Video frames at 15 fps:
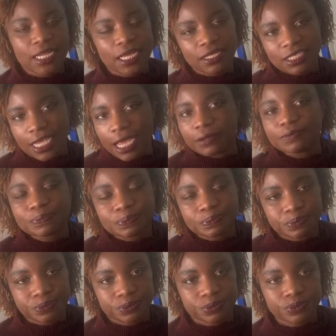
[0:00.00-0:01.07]
in depth
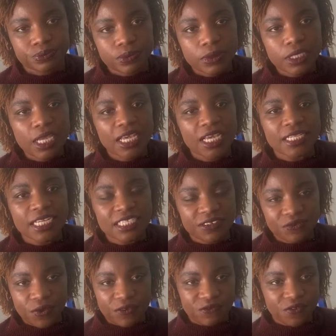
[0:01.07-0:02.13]
in a
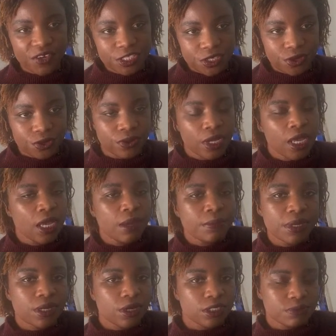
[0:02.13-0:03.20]
different video
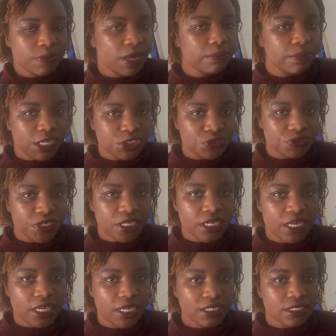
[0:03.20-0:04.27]
because my battery
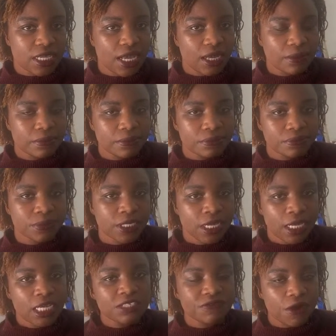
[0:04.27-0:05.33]
is
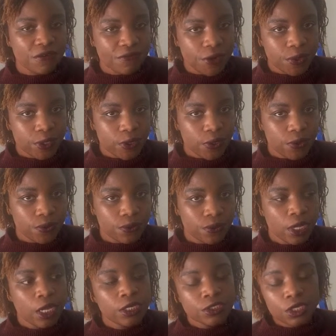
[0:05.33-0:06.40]
very, very low.
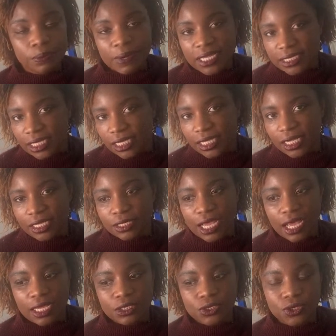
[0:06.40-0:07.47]
So basically,
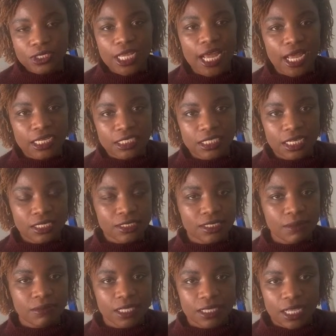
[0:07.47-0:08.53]
soda ash is
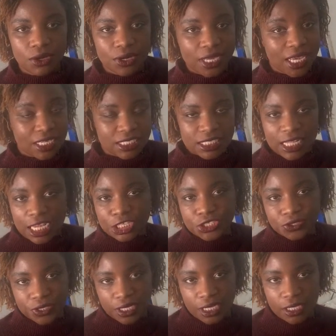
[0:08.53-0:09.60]
something that occurs
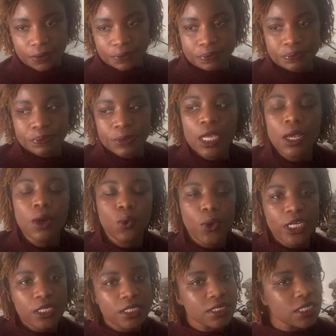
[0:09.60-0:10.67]
naturally.
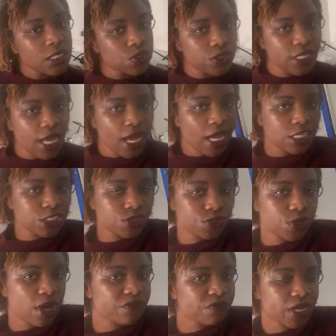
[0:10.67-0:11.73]
When you see soda ash on
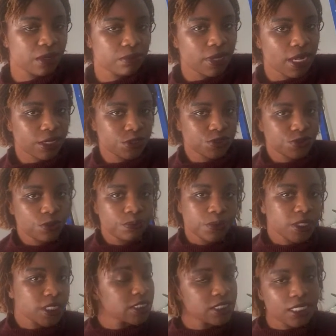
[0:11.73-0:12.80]
your African black soap,
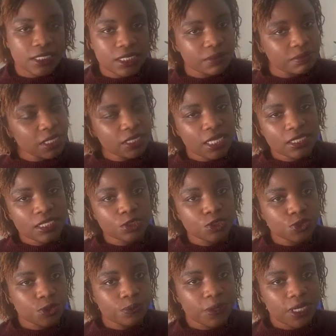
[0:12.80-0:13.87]
this doesn't mean that the
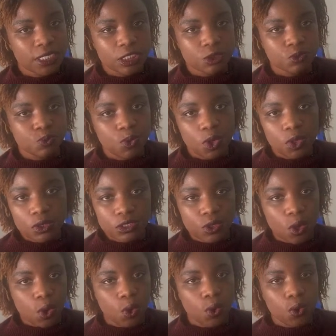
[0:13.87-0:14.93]
soap is spoiled
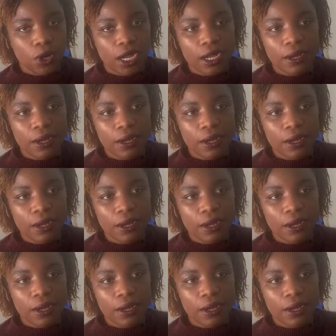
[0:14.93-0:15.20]
or